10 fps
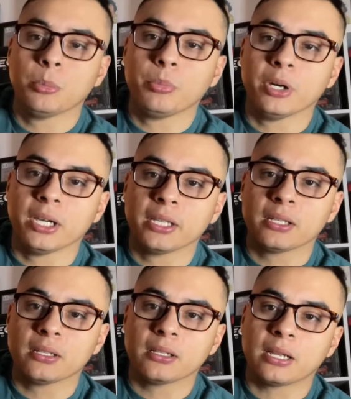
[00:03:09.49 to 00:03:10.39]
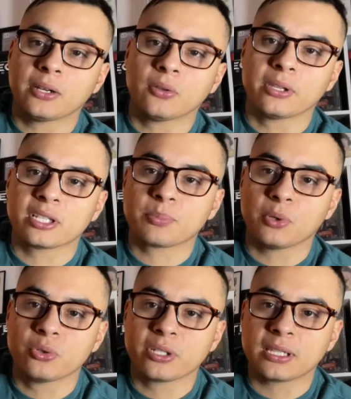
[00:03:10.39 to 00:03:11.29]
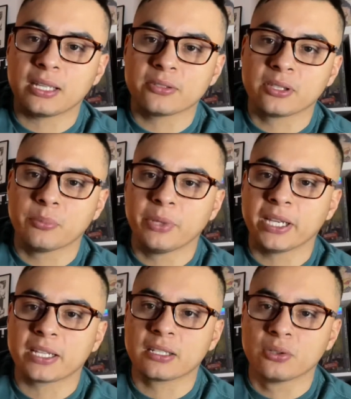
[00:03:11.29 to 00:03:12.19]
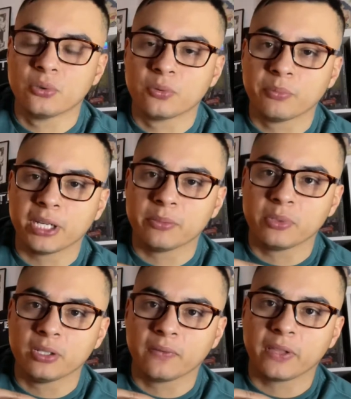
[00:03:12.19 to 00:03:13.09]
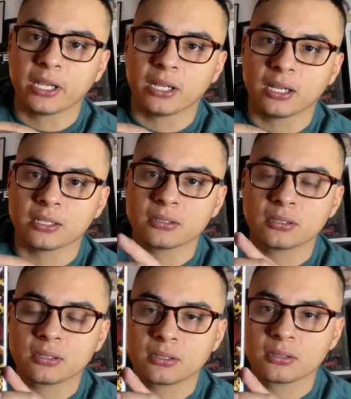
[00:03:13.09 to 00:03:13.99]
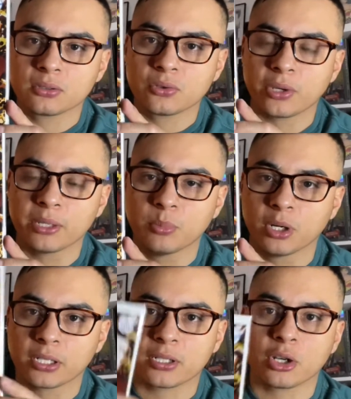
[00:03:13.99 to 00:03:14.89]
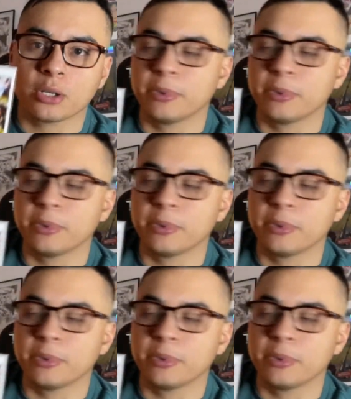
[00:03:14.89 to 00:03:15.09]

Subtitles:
But I know the explosion clouds in the back do remind me of that trademark Kirby